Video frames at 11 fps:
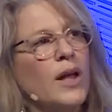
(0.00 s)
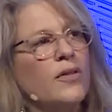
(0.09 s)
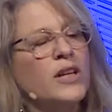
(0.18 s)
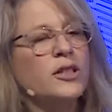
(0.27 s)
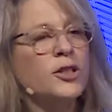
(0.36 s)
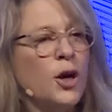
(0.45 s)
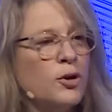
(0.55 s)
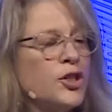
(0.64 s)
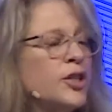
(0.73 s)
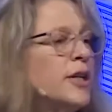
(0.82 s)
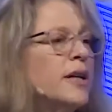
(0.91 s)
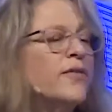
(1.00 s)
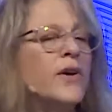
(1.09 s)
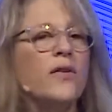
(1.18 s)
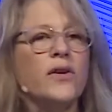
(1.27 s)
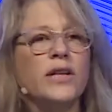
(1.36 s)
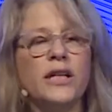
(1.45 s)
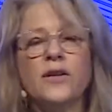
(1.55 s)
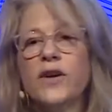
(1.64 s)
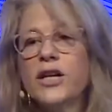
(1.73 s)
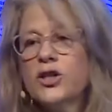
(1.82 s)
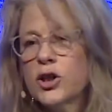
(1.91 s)
this notion of an
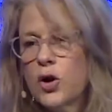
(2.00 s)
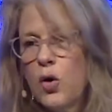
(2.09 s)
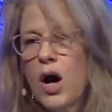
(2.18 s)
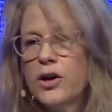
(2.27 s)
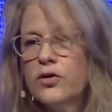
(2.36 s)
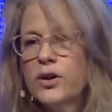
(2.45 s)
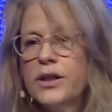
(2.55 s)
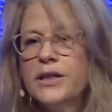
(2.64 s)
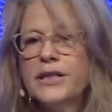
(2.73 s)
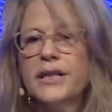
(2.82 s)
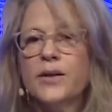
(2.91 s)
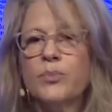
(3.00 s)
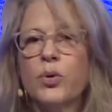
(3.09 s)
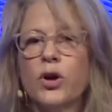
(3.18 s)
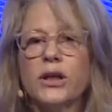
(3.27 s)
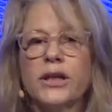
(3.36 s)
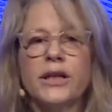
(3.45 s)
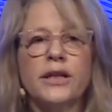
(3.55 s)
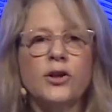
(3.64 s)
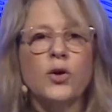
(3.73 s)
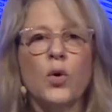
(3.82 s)
innovation quadrant in Portland,